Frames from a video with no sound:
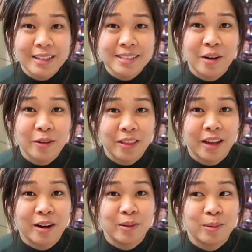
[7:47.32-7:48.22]
guys out
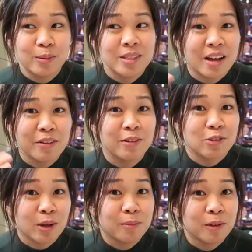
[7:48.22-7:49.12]
there who's having
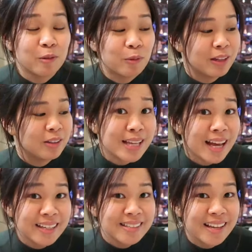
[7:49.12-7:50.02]
trouble with
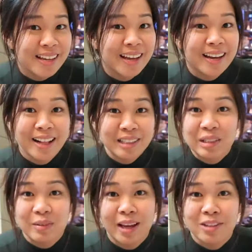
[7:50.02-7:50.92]
sizing and
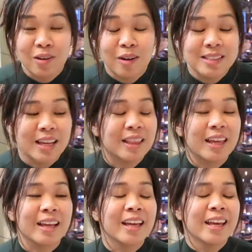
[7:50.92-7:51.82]
alterations, I
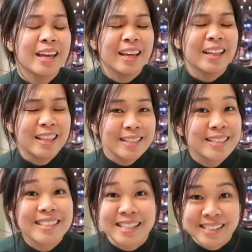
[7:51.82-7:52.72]
think this
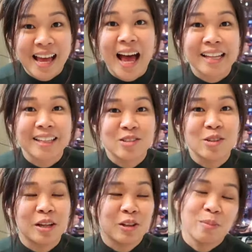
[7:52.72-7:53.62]
is a sign that
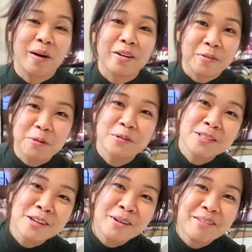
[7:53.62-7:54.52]
you need to buy your own
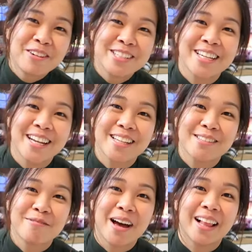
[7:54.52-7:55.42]
sewing machine
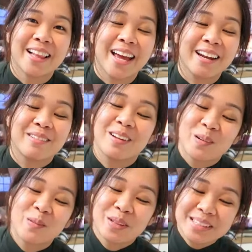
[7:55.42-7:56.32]
as well, and you
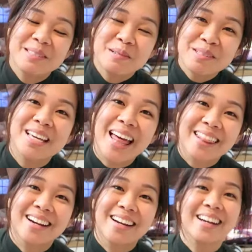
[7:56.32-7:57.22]
know, we'll sew
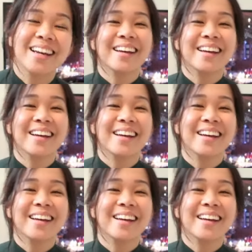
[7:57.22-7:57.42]
together.